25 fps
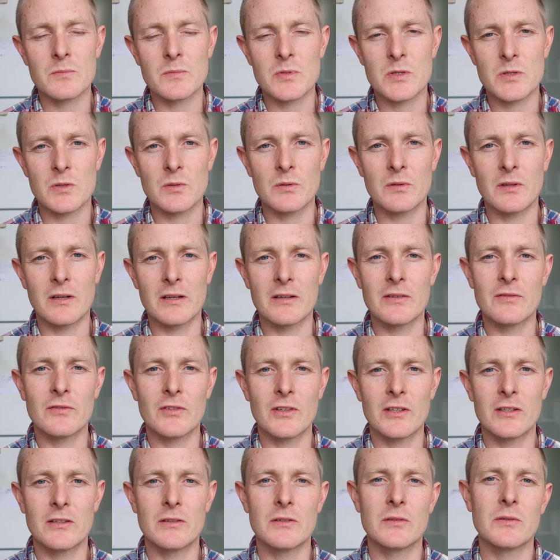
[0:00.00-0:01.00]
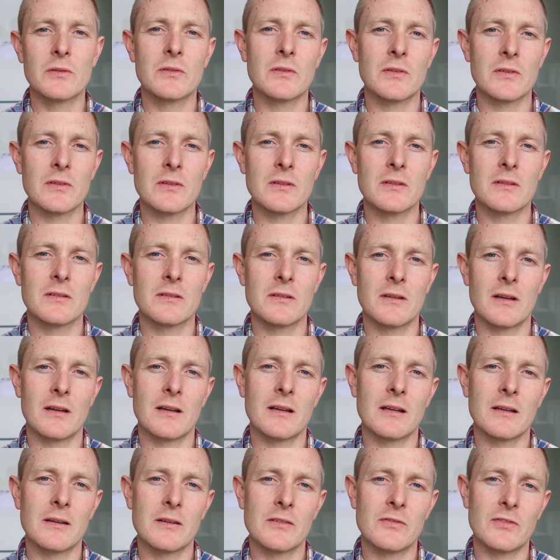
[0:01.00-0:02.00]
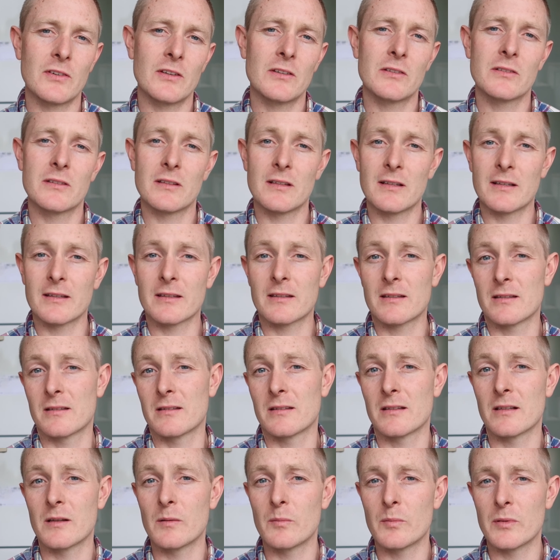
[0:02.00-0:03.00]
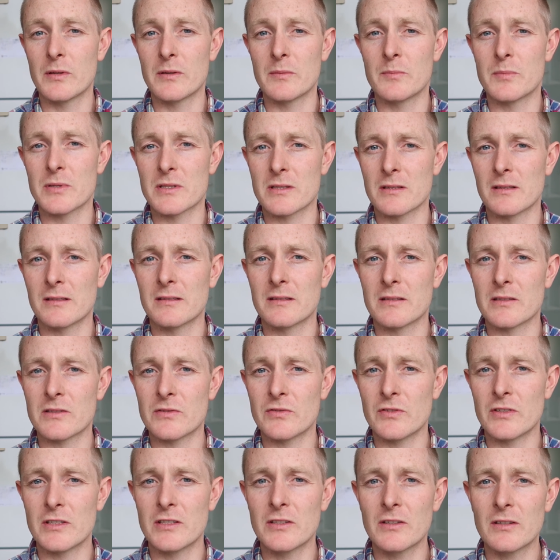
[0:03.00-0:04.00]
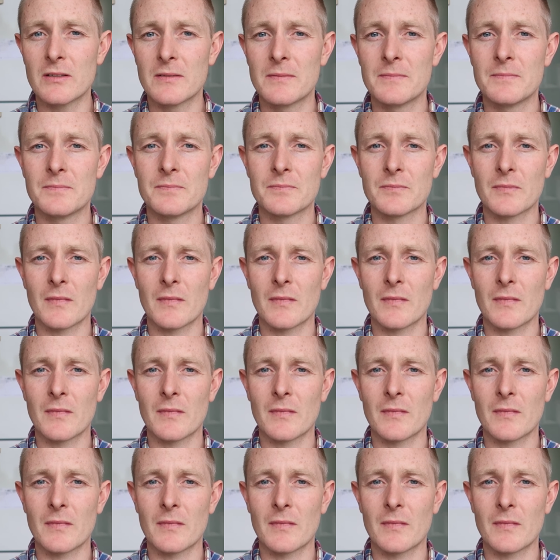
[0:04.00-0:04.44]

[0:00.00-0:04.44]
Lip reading: So I invite you to follow the link, it'll be beside this video.